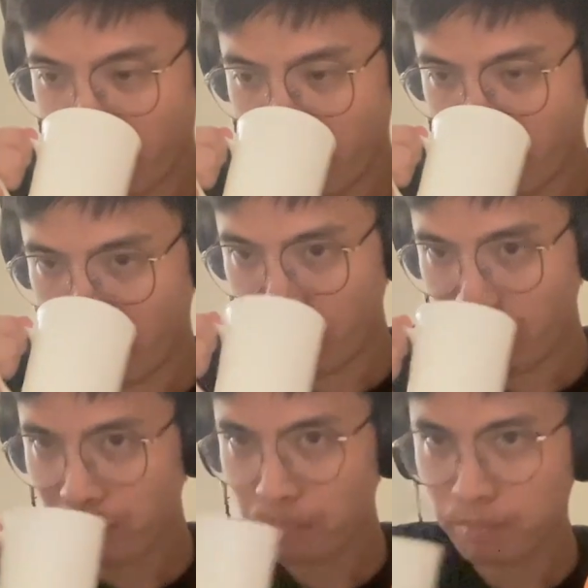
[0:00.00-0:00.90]

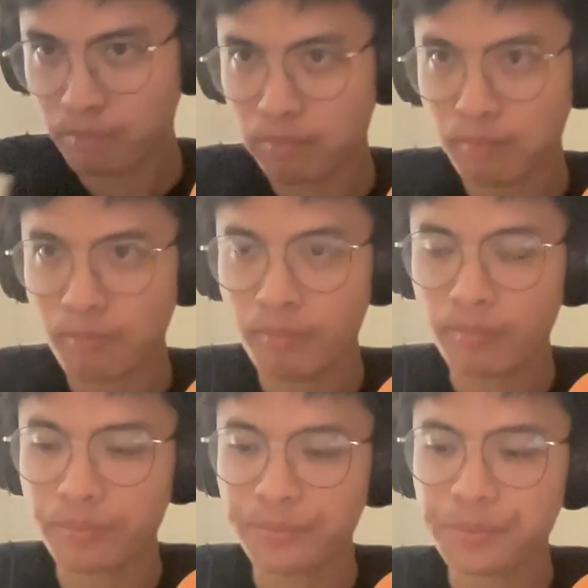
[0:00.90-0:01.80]

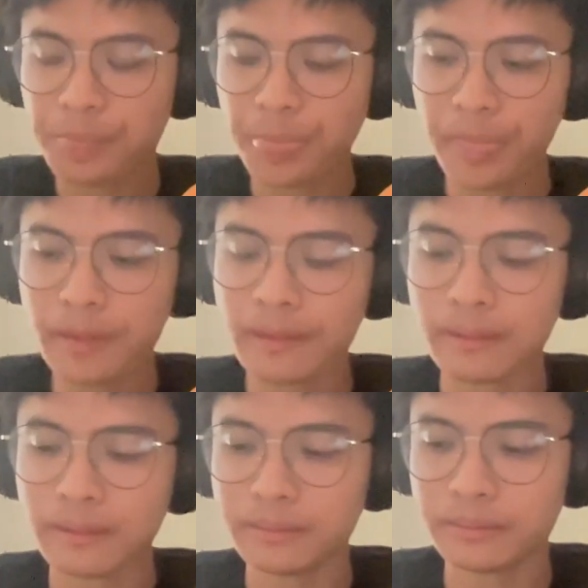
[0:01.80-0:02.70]

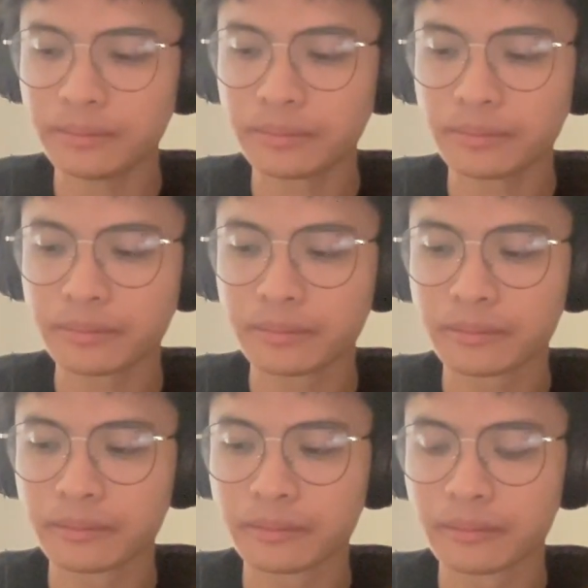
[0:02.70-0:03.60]

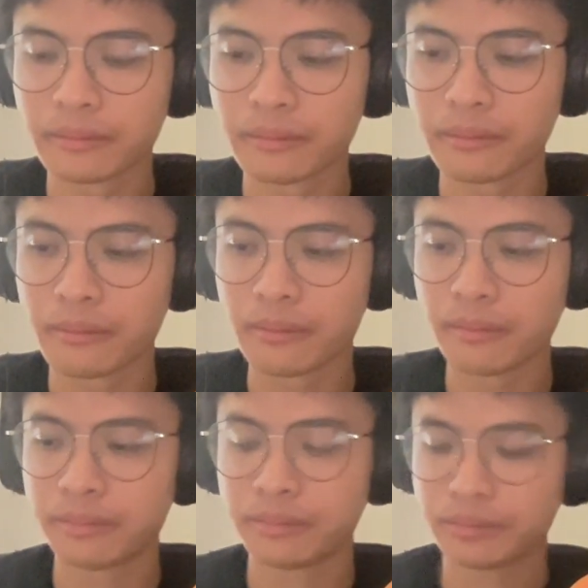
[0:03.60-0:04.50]

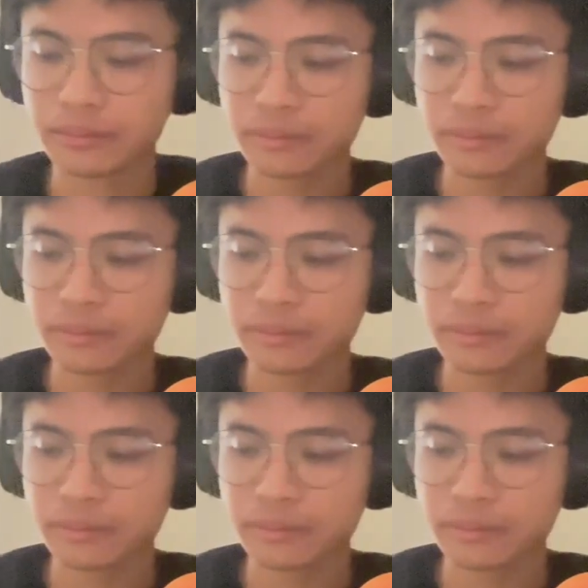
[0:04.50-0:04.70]
(silence)